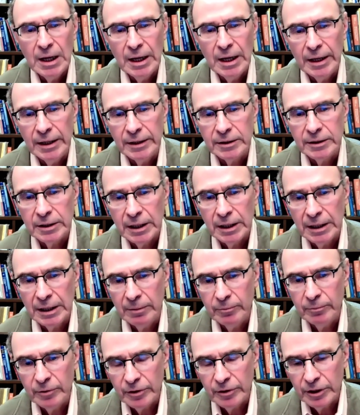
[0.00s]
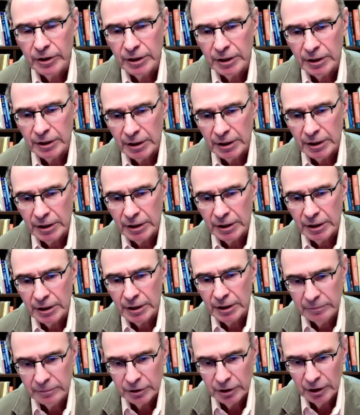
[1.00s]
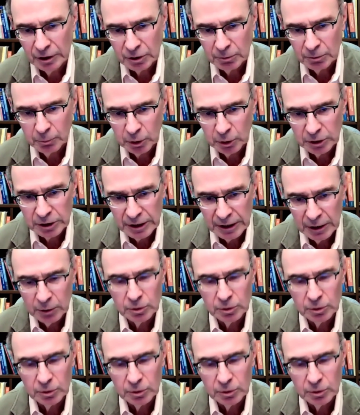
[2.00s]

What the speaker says: And she also pointed